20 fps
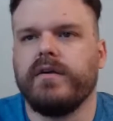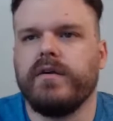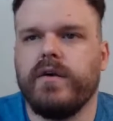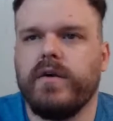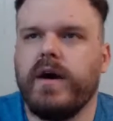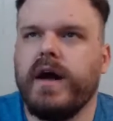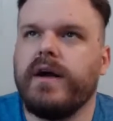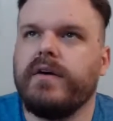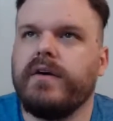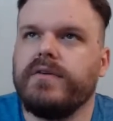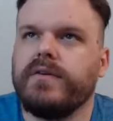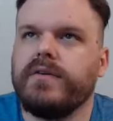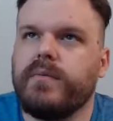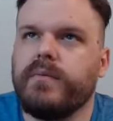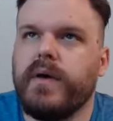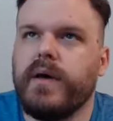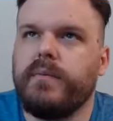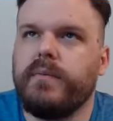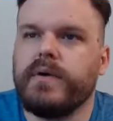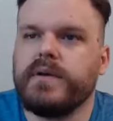know how you can
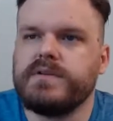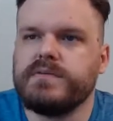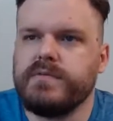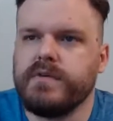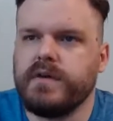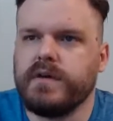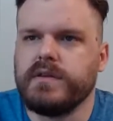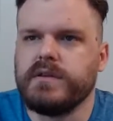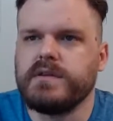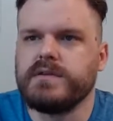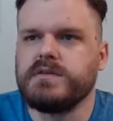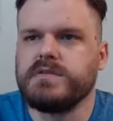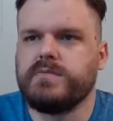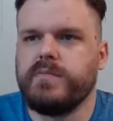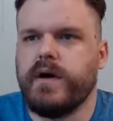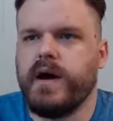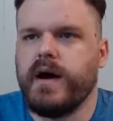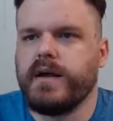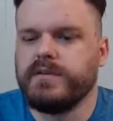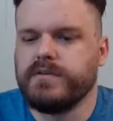bet Pittsburgh in this
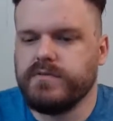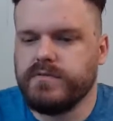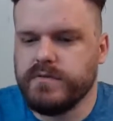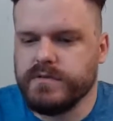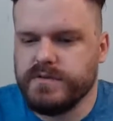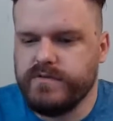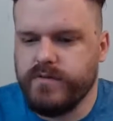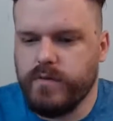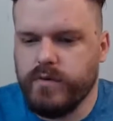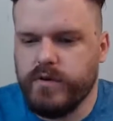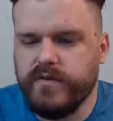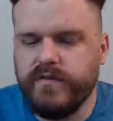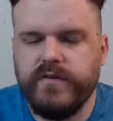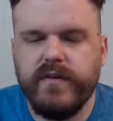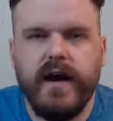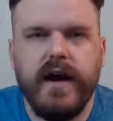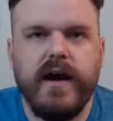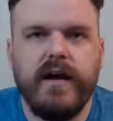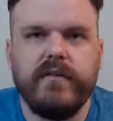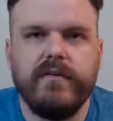spot. Total's
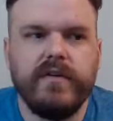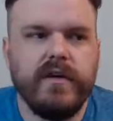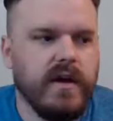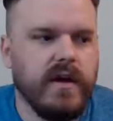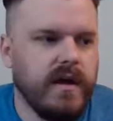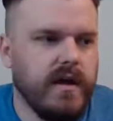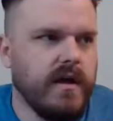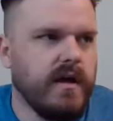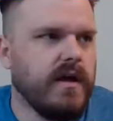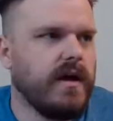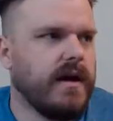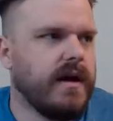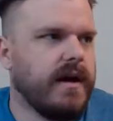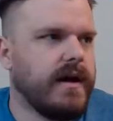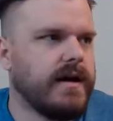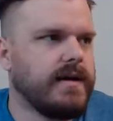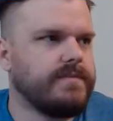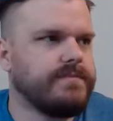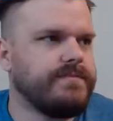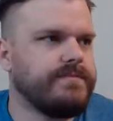45.
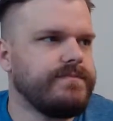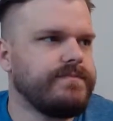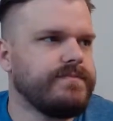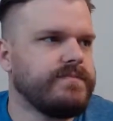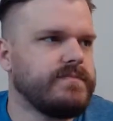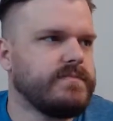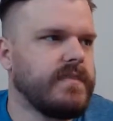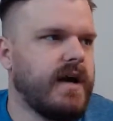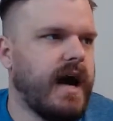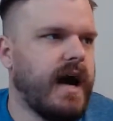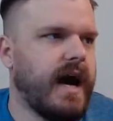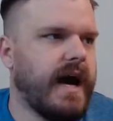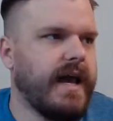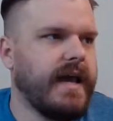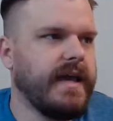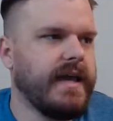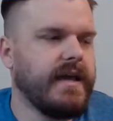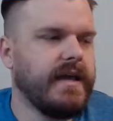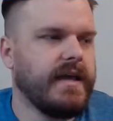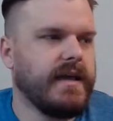
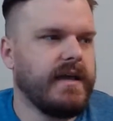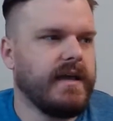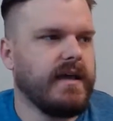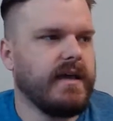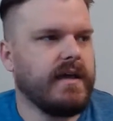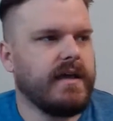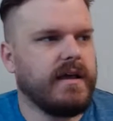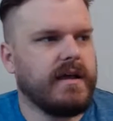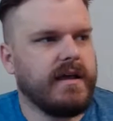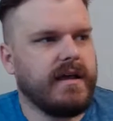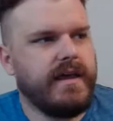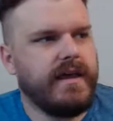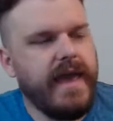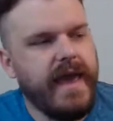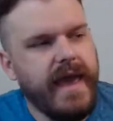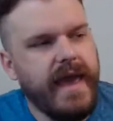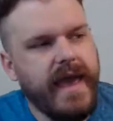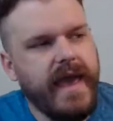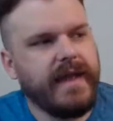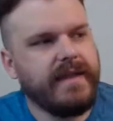I
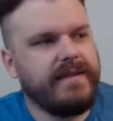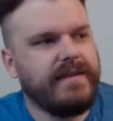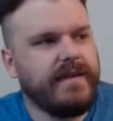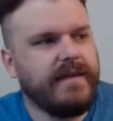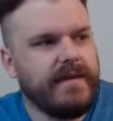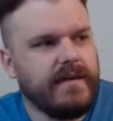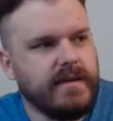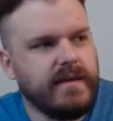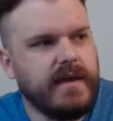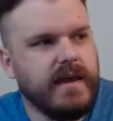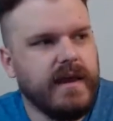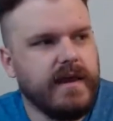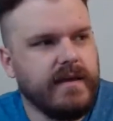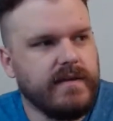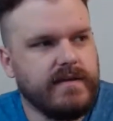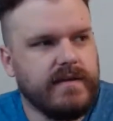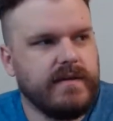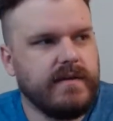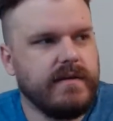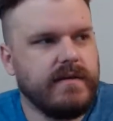can't
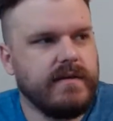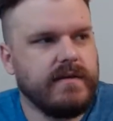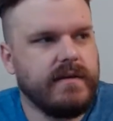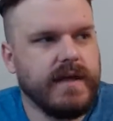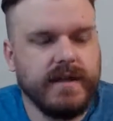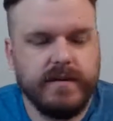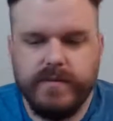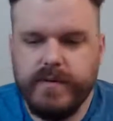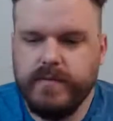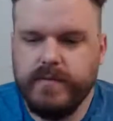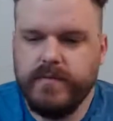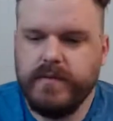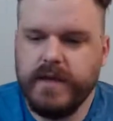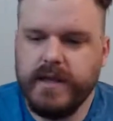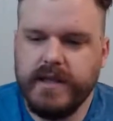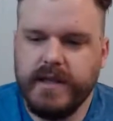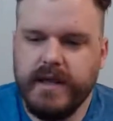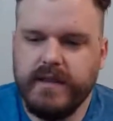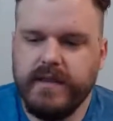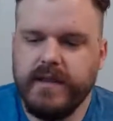get people
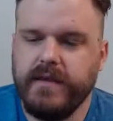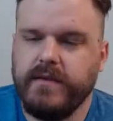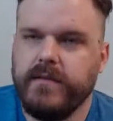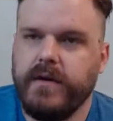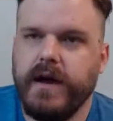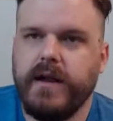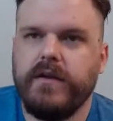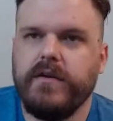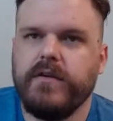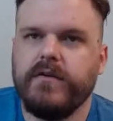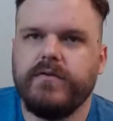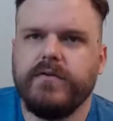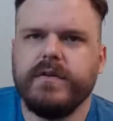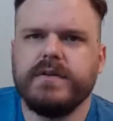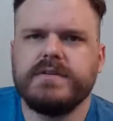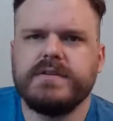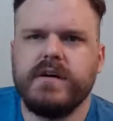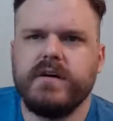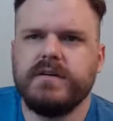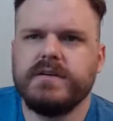I don't know if we
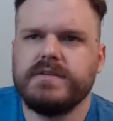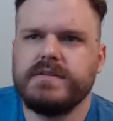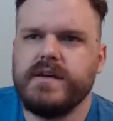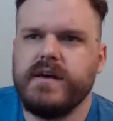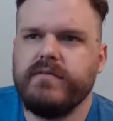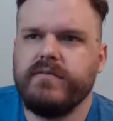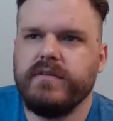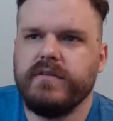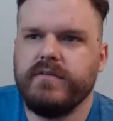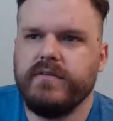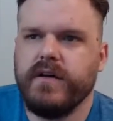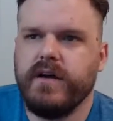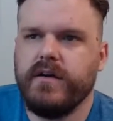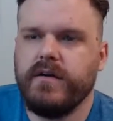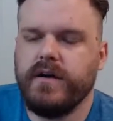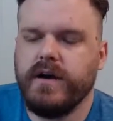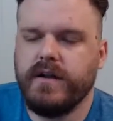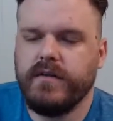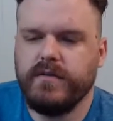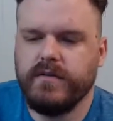saw a 7. If
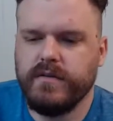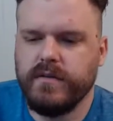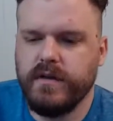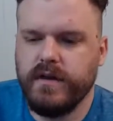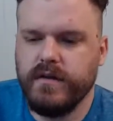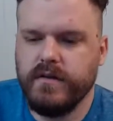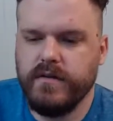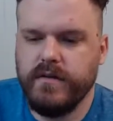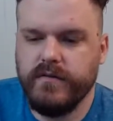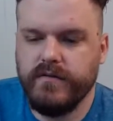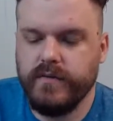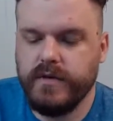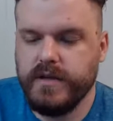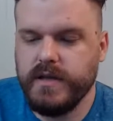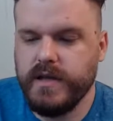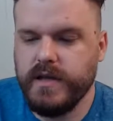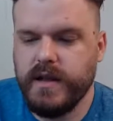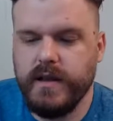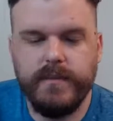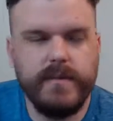I don't know if we
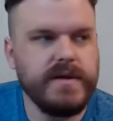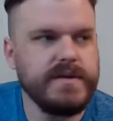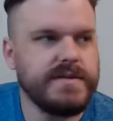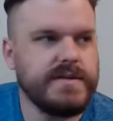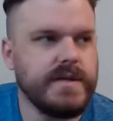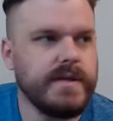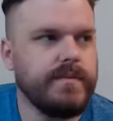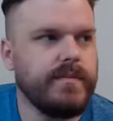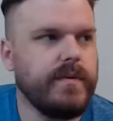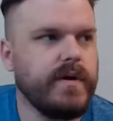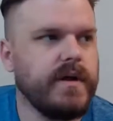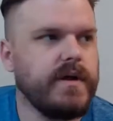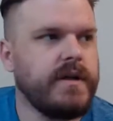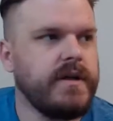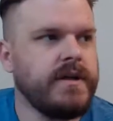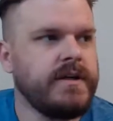did, I missed it, but